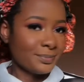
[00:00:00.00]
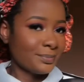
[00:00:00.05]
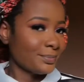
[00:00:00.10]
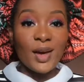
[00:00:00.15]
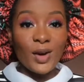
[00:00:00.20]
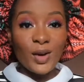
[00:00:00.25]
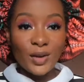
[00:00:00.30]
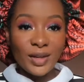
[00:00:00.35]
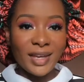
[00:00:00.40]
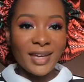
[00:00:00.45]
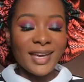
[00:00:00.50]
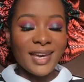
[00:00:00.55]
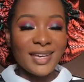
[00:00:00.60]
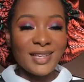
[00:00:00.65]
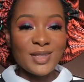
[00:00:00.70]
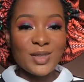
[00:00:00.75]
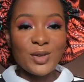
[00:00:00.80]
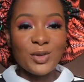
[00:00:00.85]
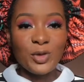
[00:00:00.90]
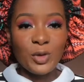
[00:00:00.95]
Okay
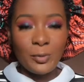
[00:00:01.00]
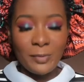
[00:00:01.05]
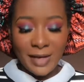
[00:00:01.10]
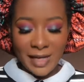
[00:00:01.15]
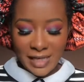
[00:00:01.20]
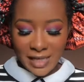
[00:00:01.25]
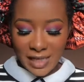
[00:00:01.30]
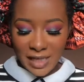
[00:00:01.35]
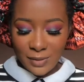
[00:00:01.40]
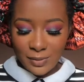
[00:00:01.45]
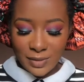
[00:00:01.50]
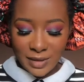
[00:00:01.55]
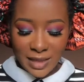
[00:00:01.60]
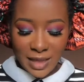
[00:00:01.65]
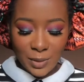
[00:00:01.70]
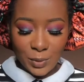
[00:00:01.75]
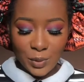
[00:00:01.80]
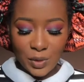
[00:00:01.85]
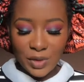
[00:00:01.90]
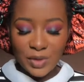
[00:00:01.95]
guys, so for my lips,
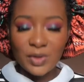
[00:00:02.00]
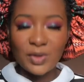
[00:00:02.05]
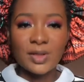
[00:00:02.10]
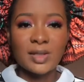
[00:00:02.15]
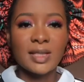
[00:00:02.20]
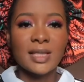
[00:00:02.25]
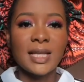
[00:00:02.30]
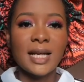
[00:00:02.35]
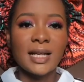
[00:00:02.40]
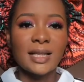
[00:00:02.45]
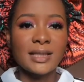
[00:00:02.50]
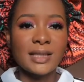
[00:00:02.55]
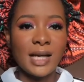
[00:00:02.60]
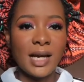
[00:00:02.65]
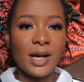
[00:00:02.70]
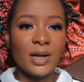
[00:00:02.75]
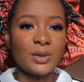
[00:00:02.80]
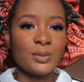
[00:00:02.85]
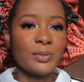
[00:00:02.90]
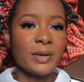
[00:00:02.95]
I'm going to start
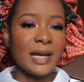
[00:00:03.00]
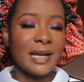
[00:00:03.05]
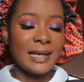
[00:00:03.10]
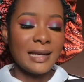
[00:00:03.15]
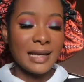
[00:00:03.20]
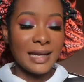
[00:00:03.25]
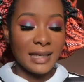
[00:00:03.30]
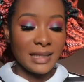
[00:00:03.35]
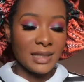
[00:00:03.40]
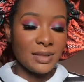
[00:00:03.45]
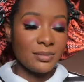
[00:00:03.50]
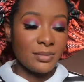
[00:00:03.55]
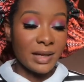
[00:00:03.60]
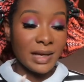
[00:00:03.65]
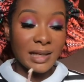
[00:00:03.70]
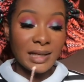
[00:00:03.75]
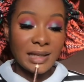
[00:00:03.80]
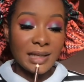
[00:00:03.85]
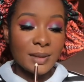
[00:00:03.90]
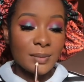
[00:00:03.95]
out by lining
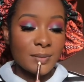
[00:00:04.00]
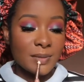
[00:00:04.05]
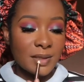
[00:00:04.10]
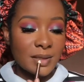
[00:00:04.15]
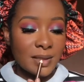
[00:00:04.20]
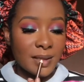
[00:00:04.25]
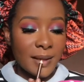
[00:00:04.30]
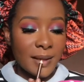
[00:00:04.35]
my lips.